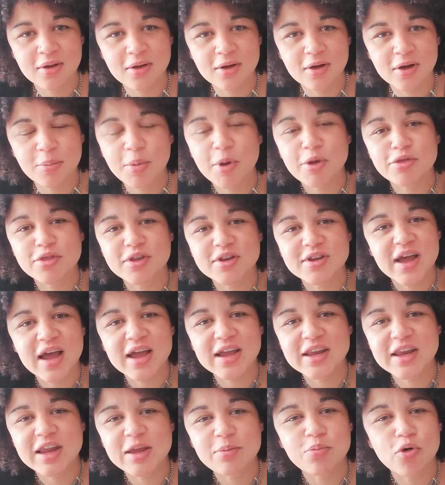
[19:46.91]
about the
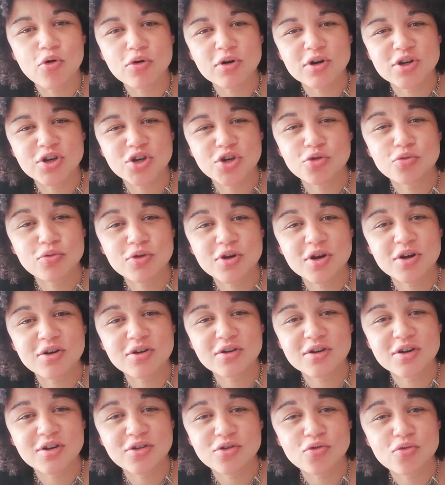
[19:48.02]
tiny porch you
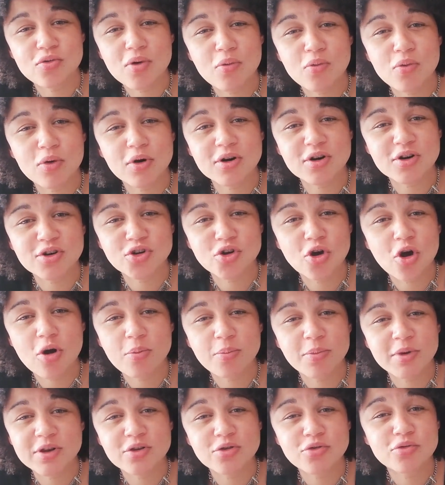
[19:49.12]
turned into a workshop
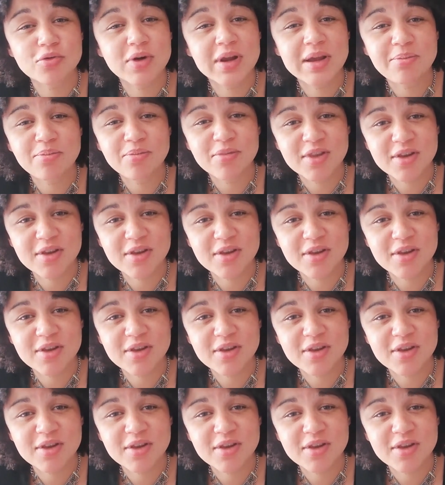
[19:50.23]
and dreamed